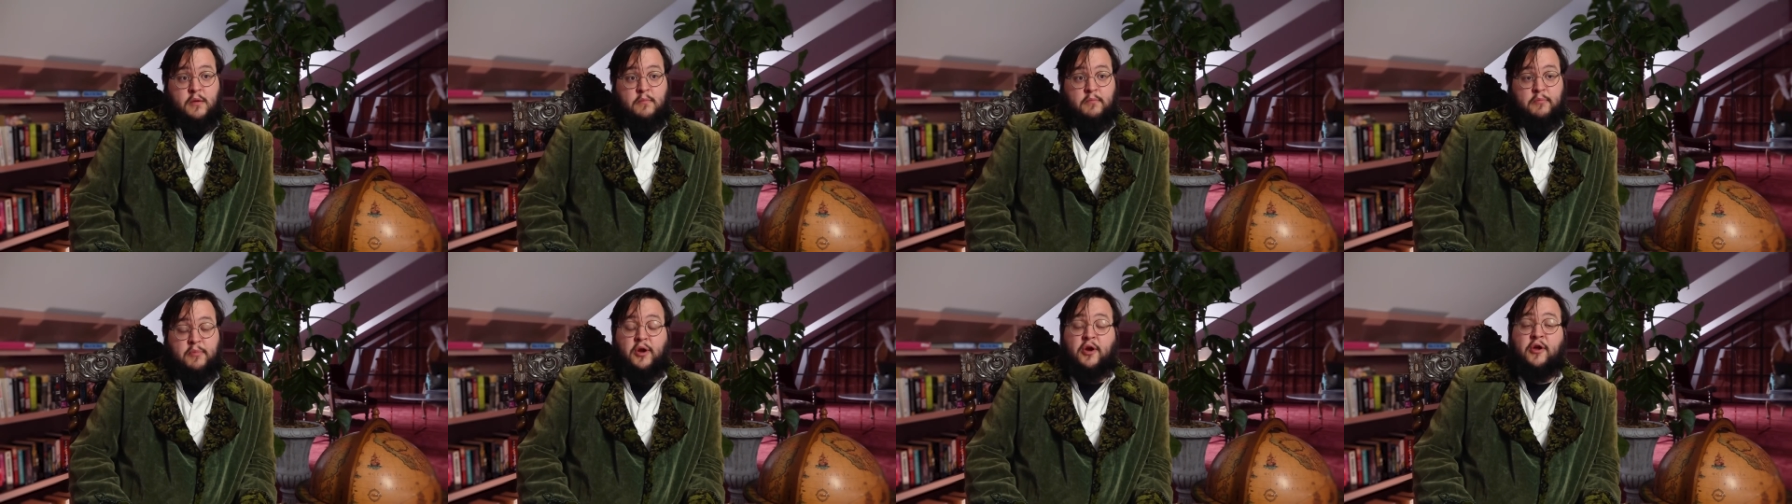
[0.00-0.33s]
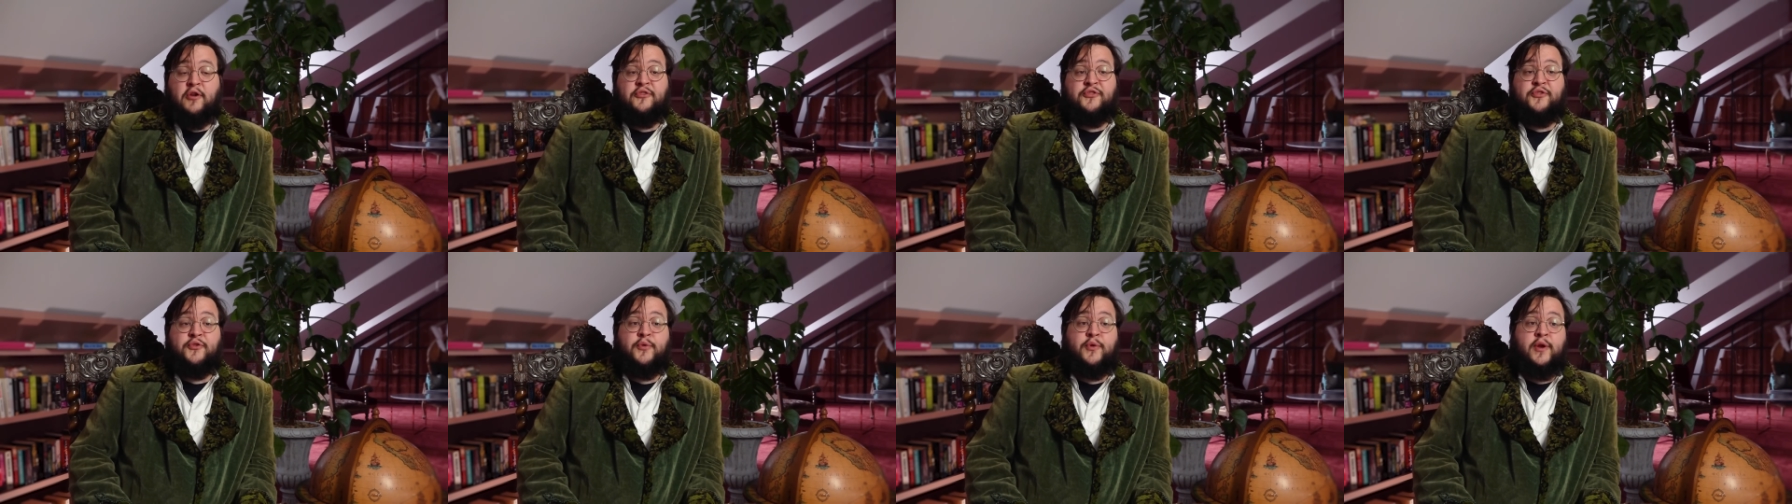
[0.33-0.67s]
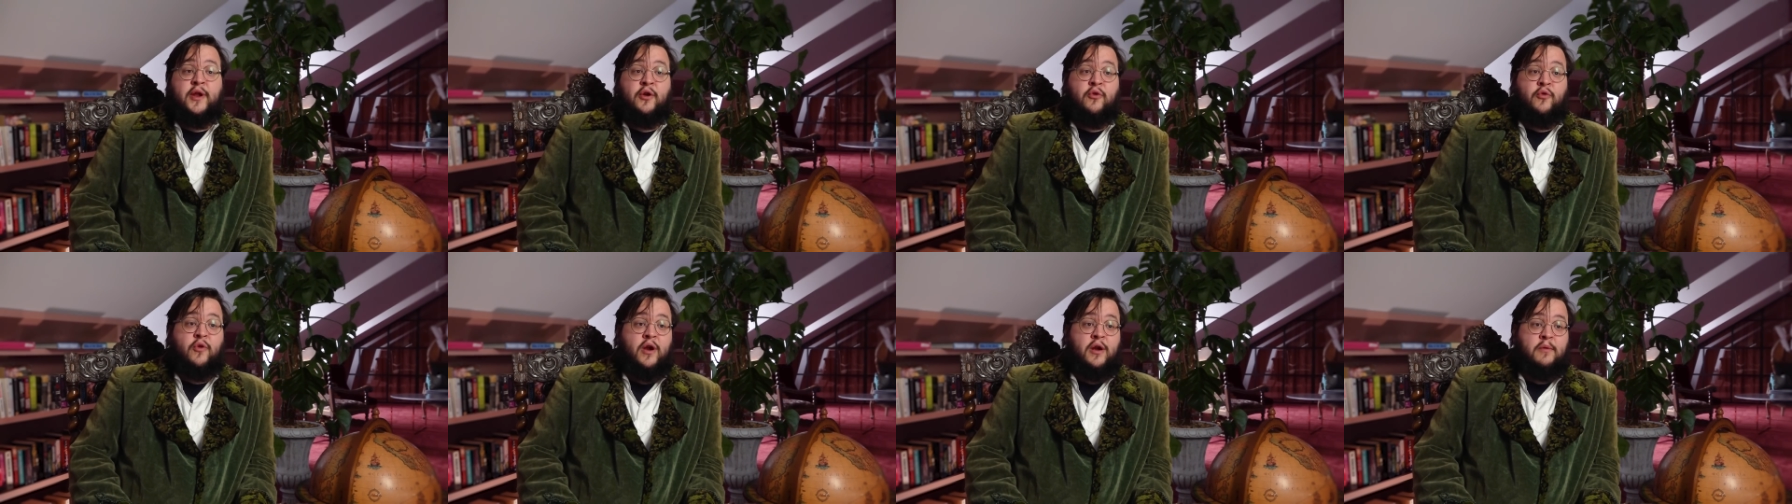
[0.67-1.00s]
but also an
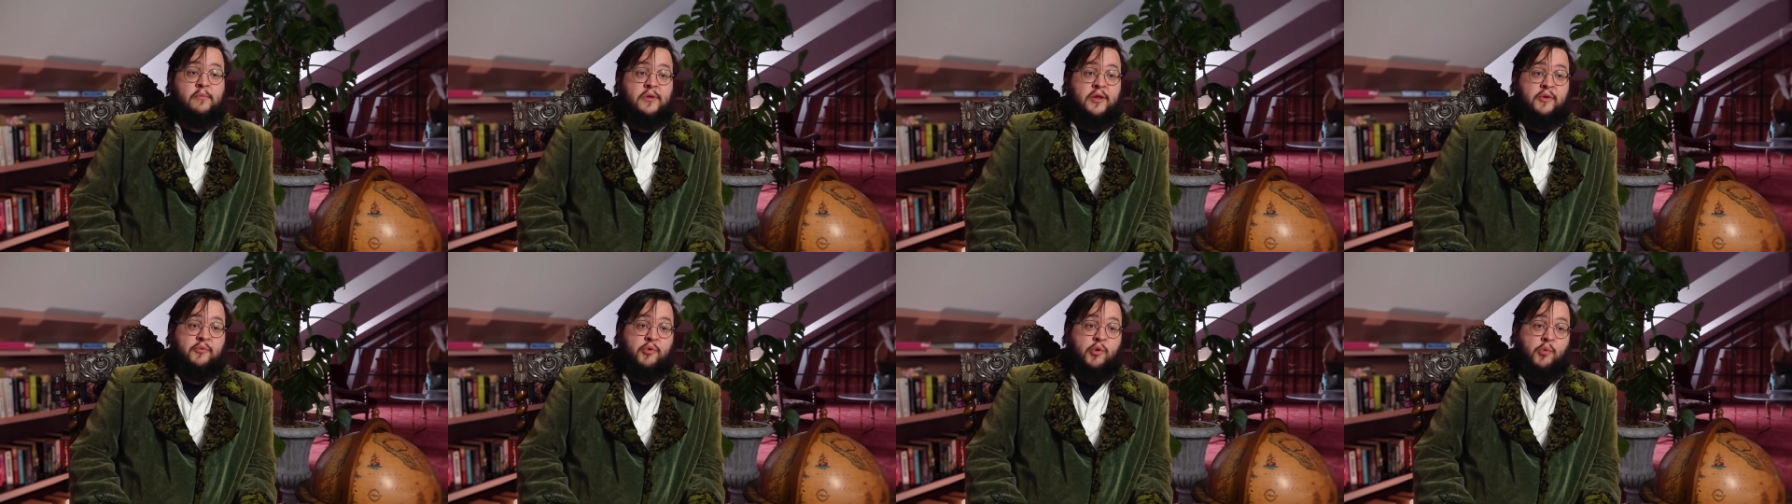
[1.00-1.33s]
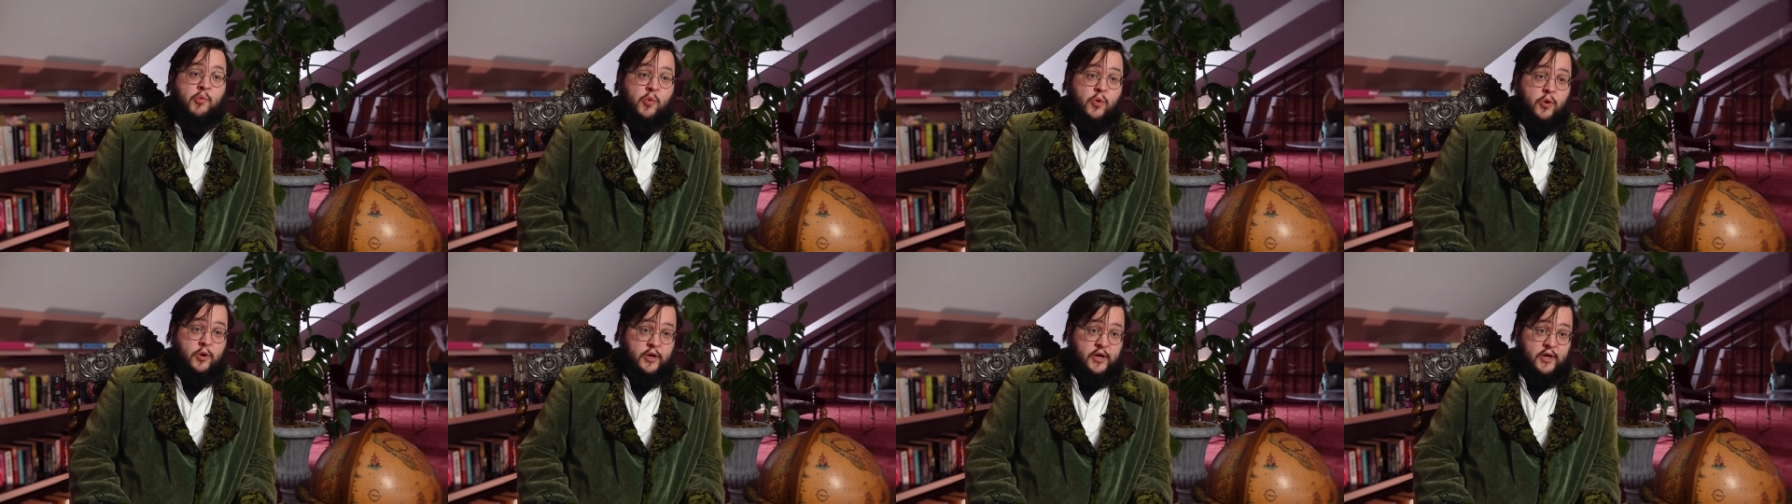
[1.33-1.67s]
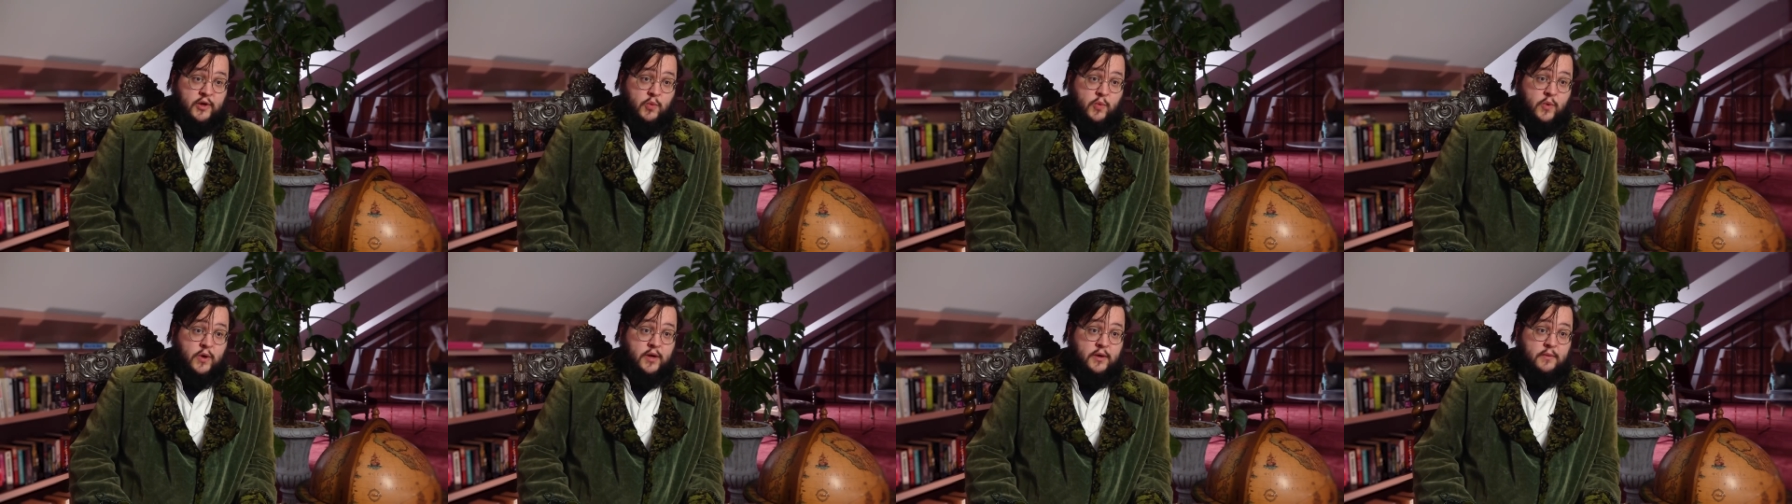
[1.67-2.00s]
incredibly rewarding
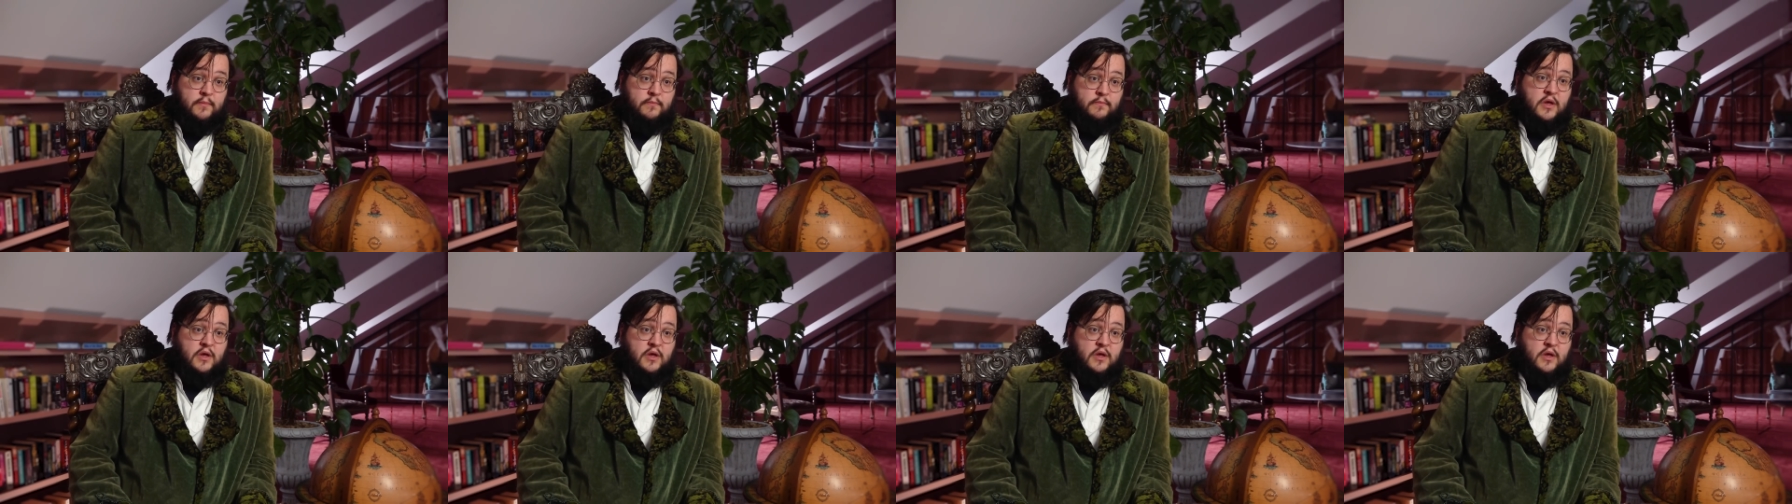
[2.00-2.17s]
one.